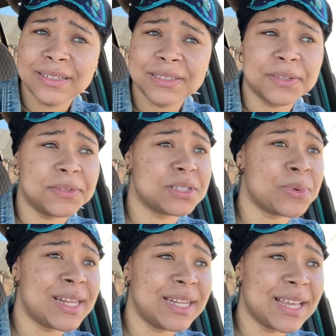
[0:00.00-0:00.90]
So the
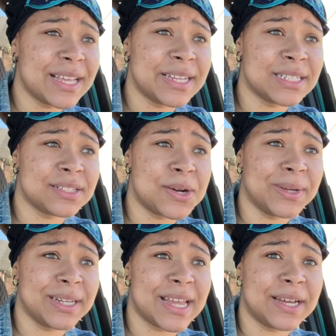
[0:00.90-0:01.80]
swelling, I guess, is
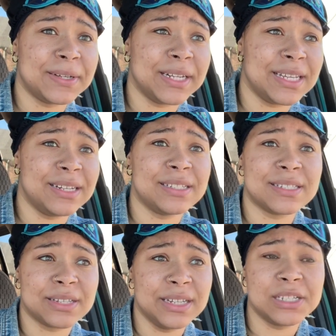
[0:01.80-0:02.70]
going down, and in
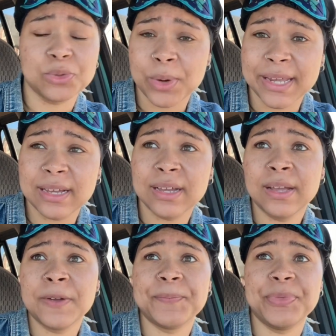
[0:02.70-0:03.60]
its wake,
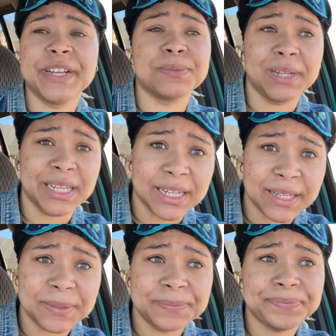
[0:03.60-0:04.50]
there's bleeding.